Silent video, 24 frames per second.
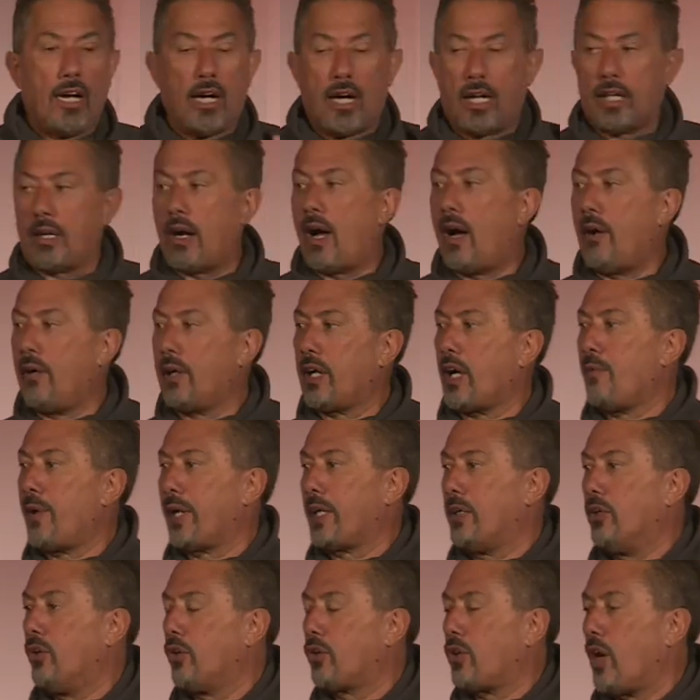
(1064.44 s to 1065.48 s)
I want to go back
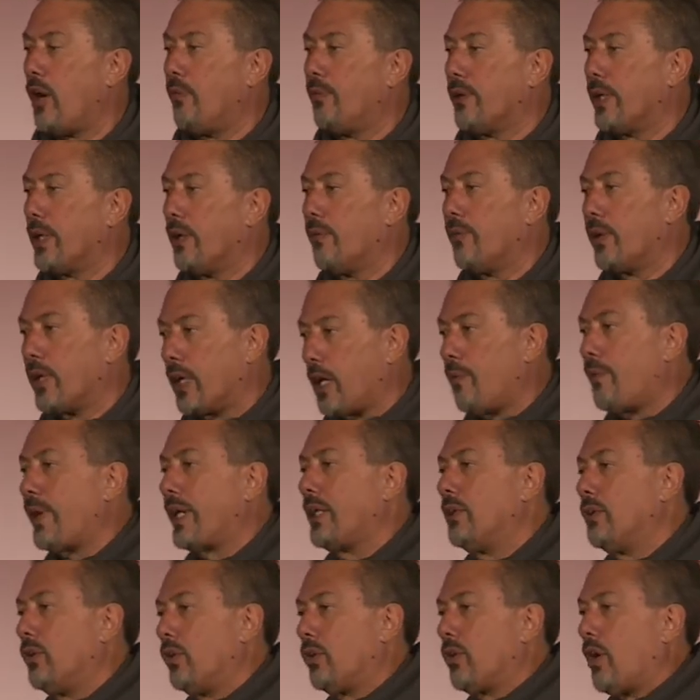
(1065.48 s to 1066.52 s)
and do comedy. I want to go back
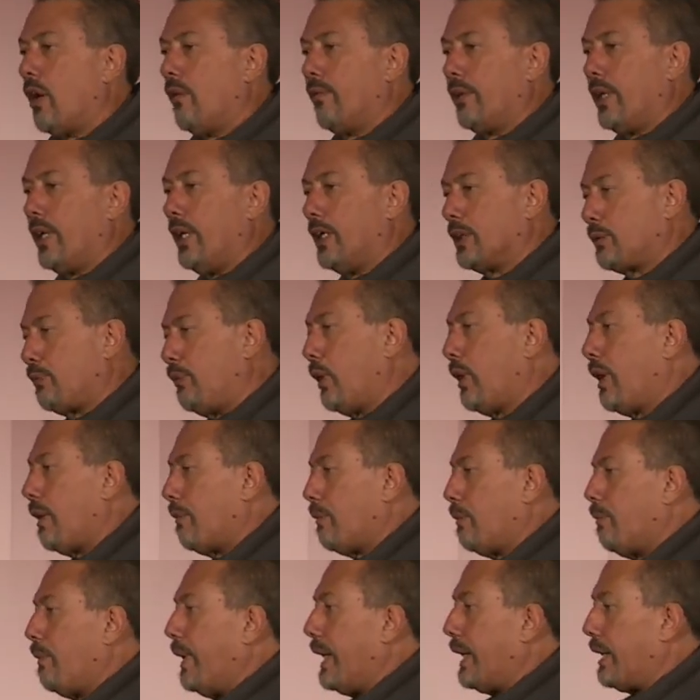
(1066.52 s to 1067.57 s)
and do comedy. Let's build up
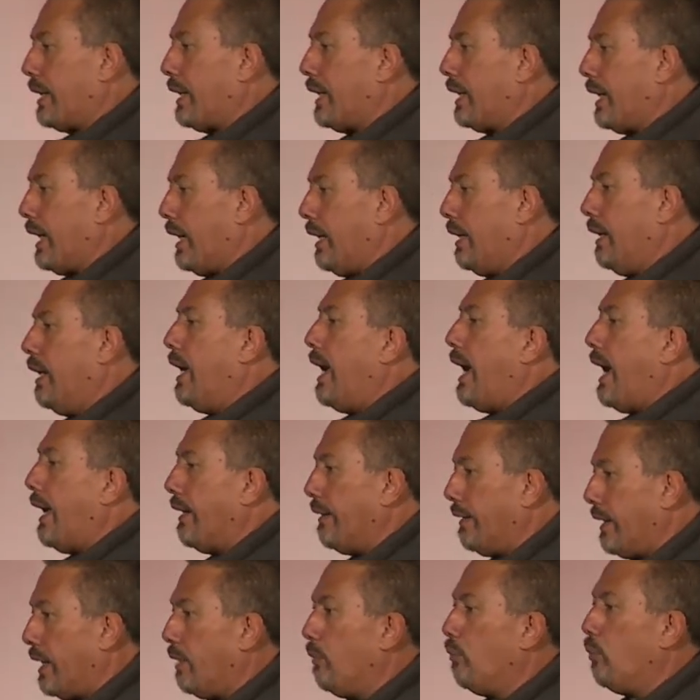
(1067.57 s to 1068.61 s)
the bank again,
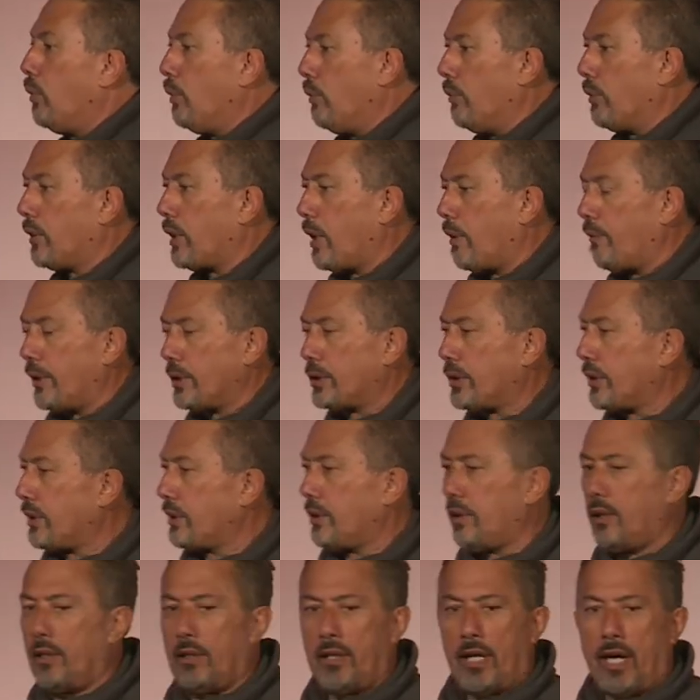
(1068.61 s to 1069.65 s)
and then we will go back. She
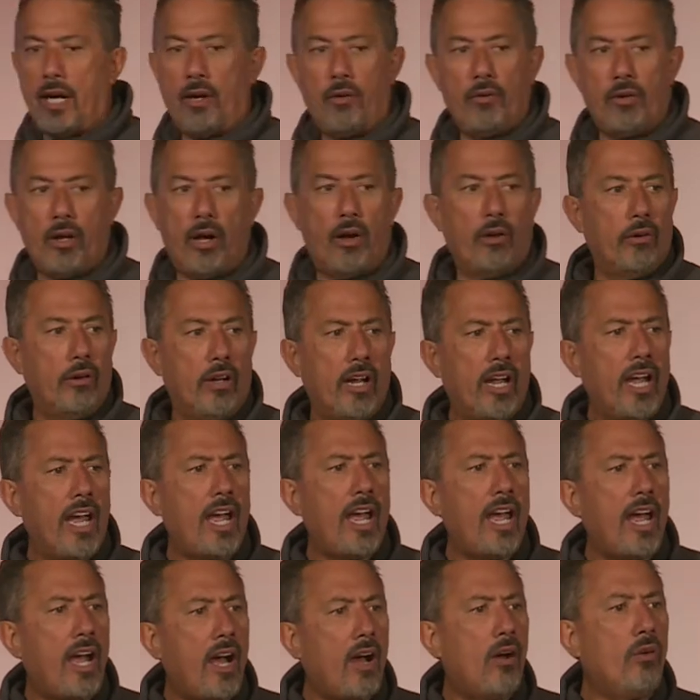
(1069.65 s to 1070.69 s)
said, hell no.
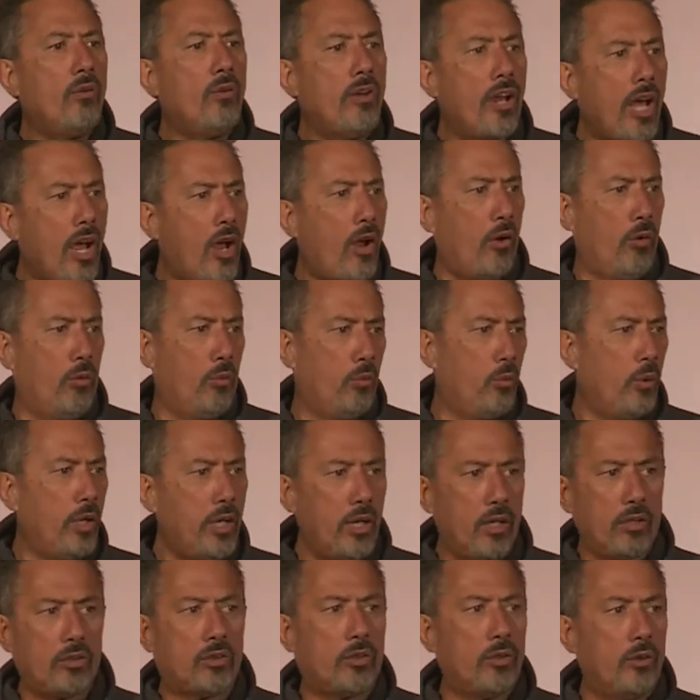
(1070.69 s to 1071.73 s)
Hell no. We're
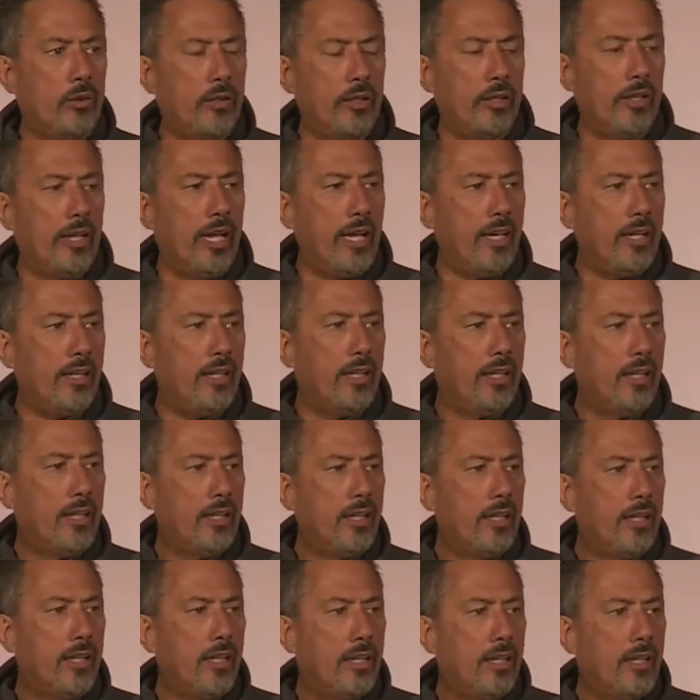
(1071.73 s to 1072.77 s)
not doing that.
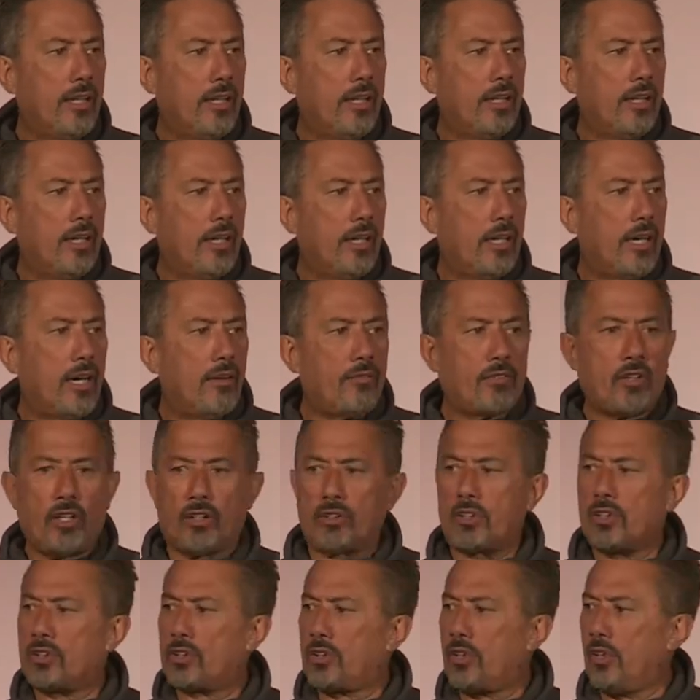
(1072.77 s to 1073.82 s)
I've got
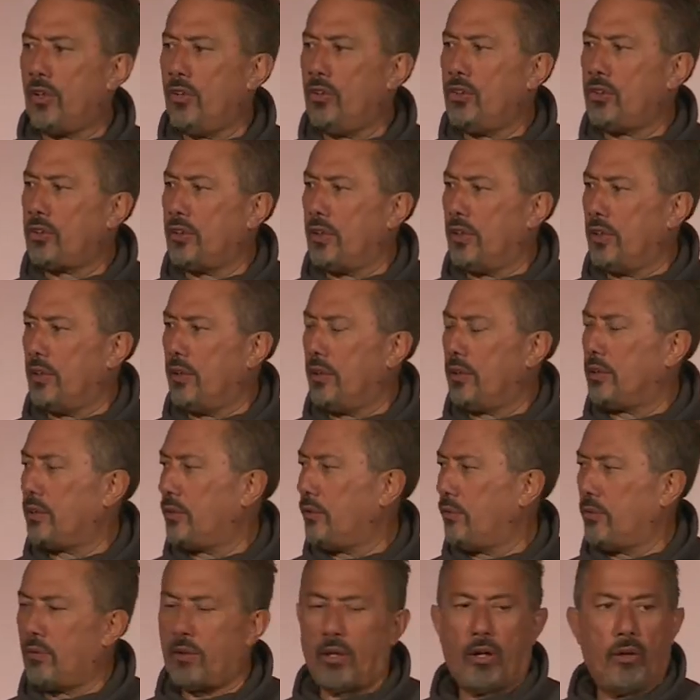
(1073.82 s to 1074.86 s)
the solution. I
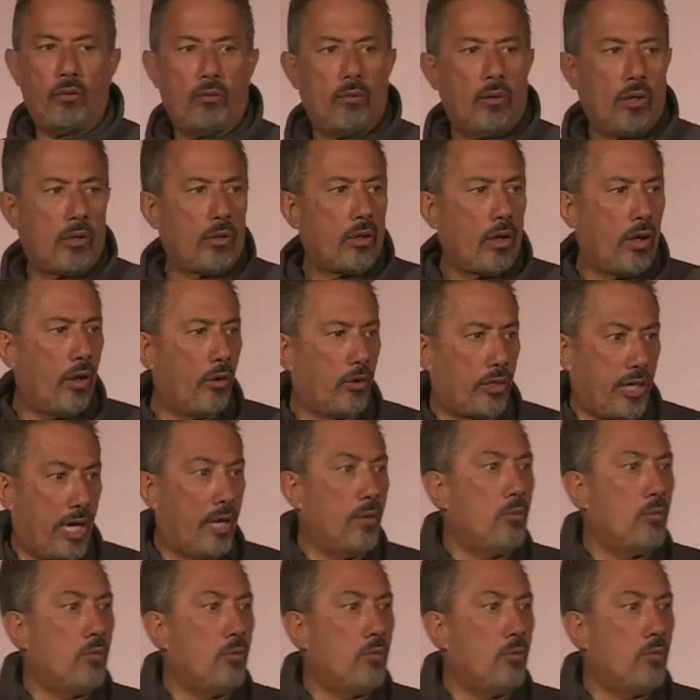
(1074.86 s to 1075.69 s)
said, okay,